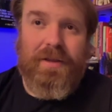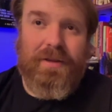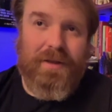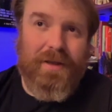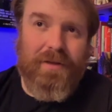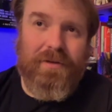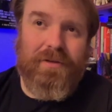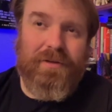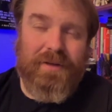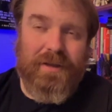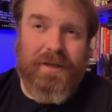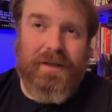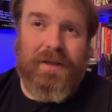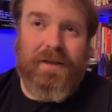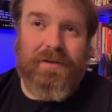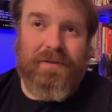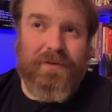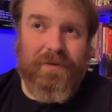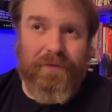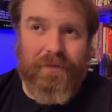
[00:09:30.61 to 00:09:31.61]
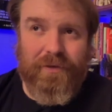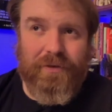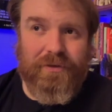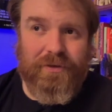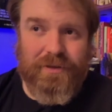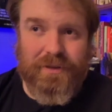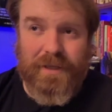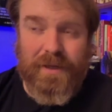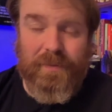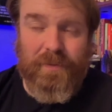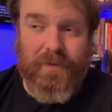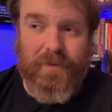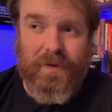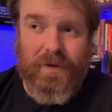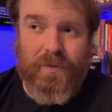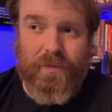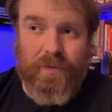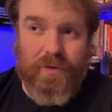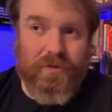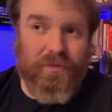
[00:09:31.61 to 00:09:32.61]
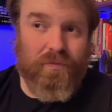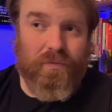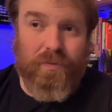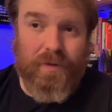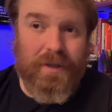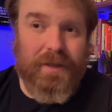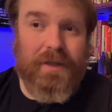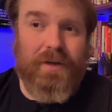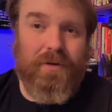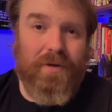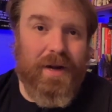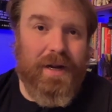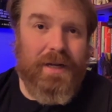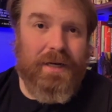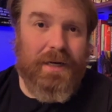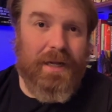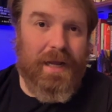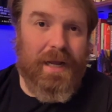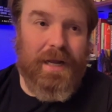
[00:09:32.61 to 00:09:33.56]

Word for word: The other thing is the first Shazam movie was really great,